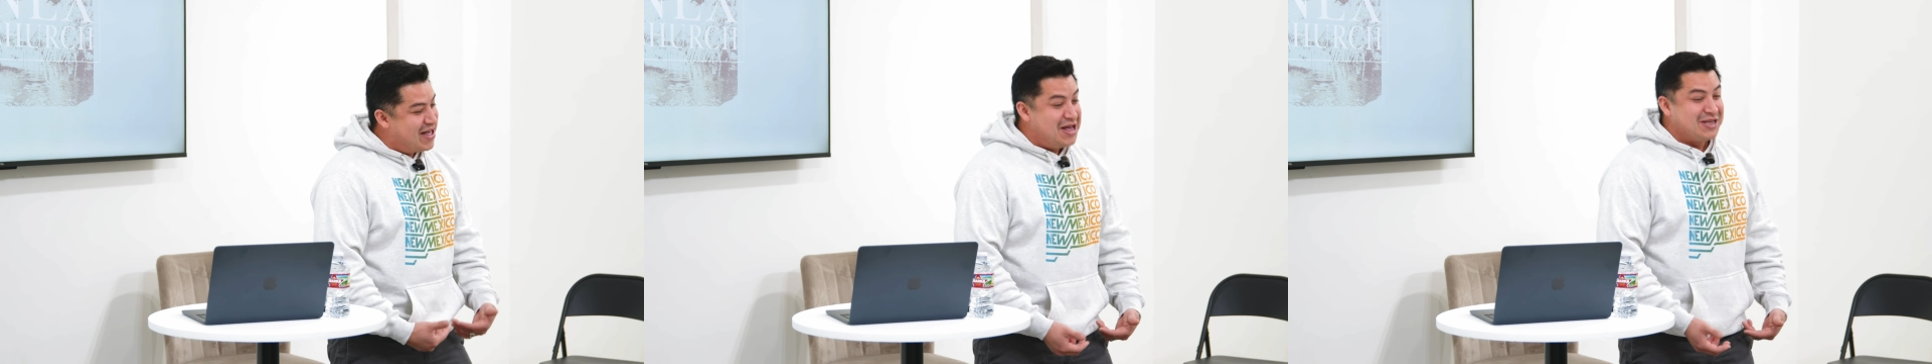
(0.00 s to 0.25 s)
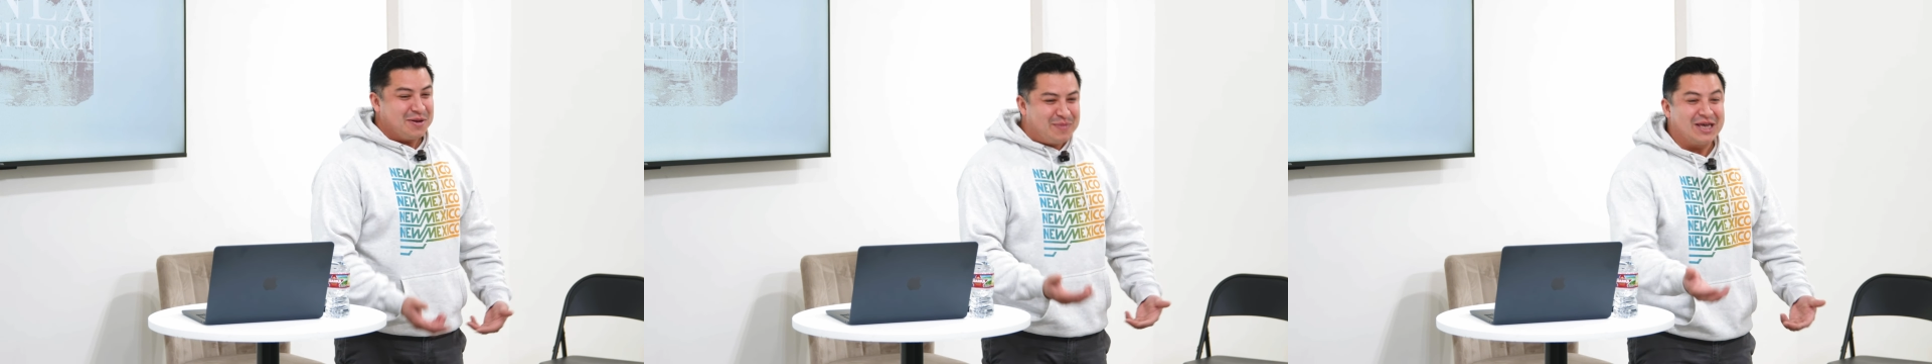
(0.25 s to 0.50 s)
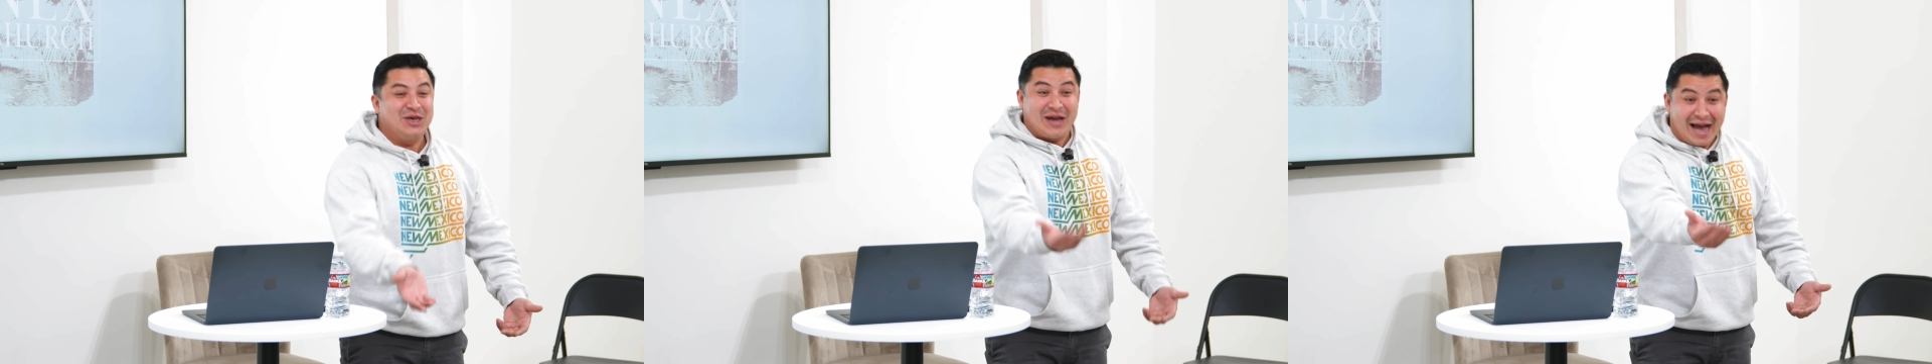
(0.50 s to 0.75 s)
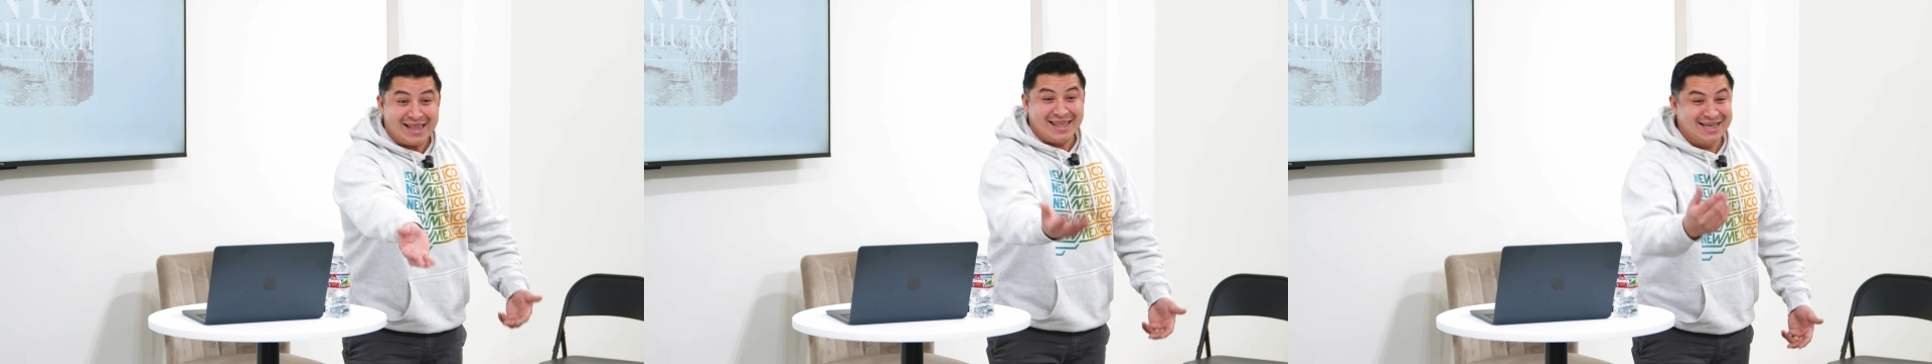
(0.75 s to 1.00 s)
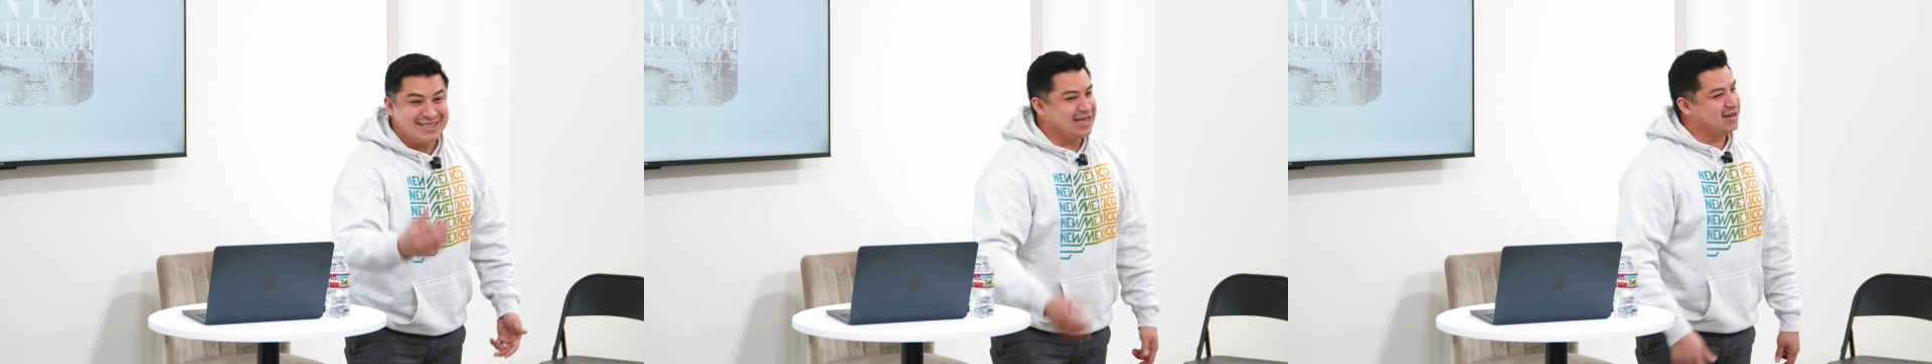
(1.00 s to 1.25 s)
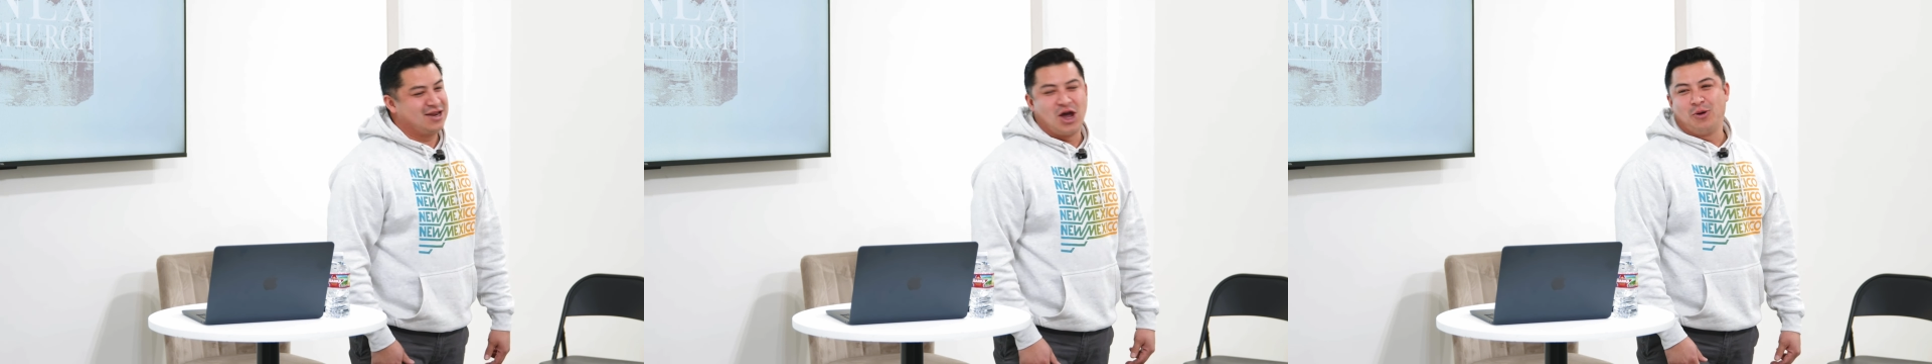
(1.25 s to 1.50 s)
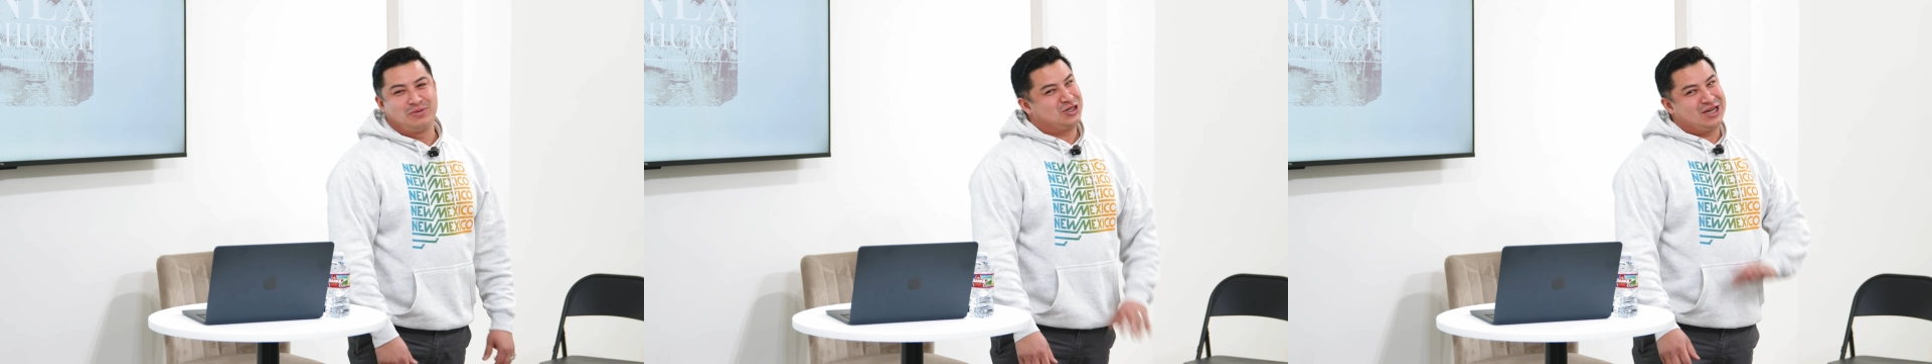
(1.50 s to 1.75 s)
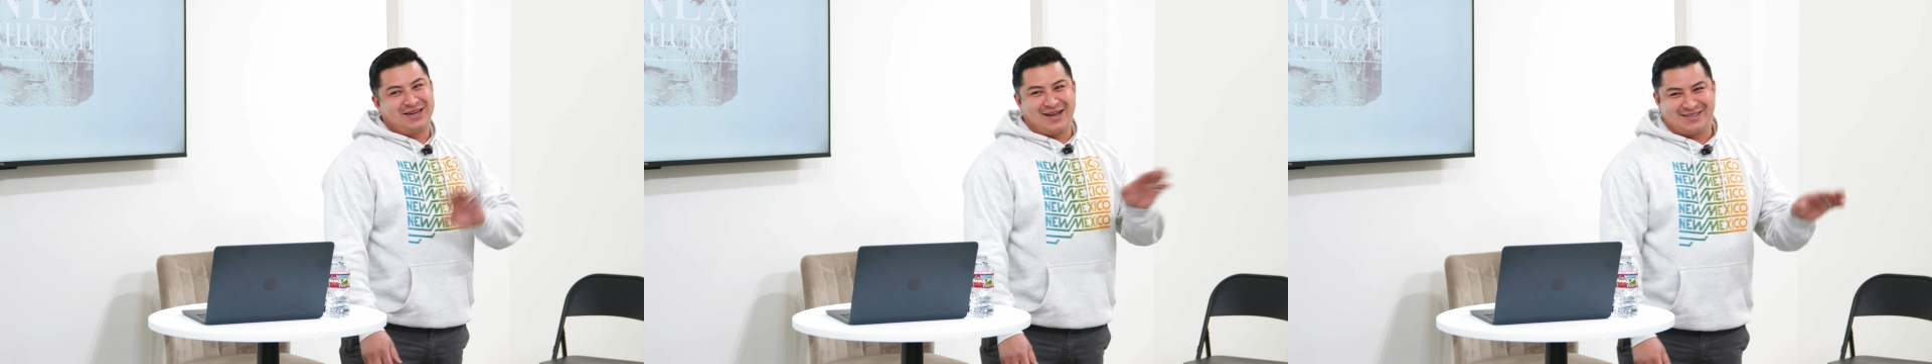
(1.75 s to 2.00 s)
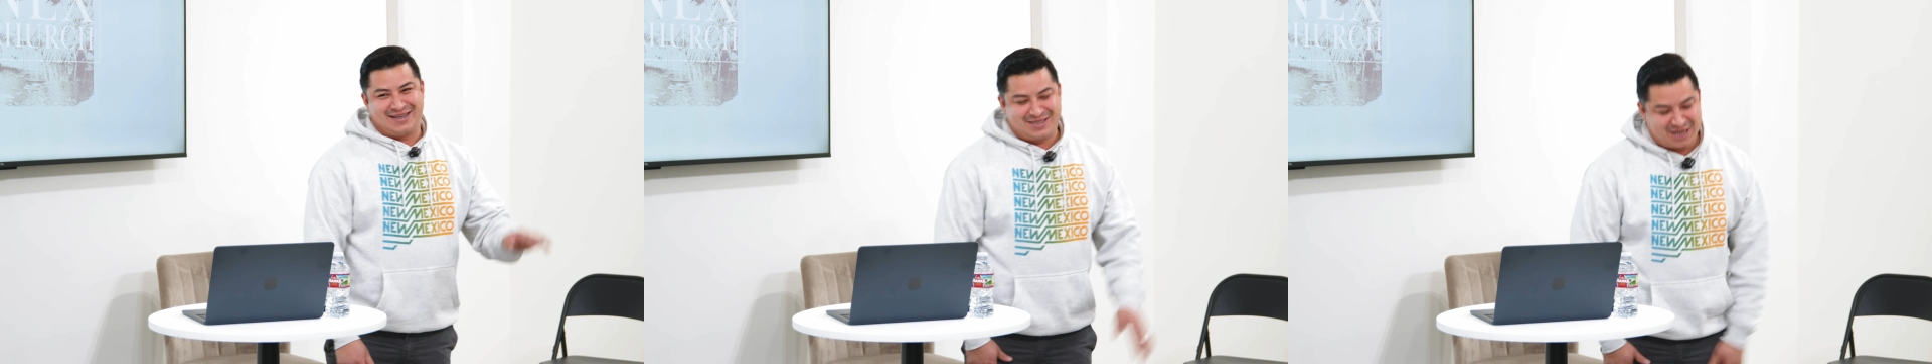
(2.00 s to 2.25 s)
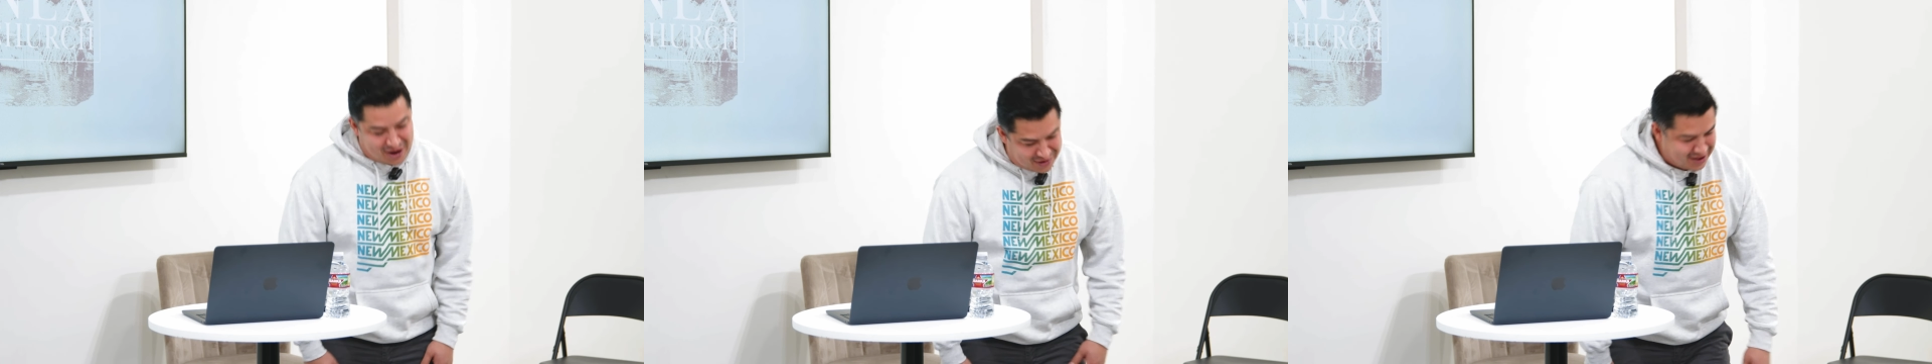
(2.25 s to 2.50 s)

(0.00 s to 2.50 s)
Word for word: So I'm like, you got this? And nope, she doesn't. So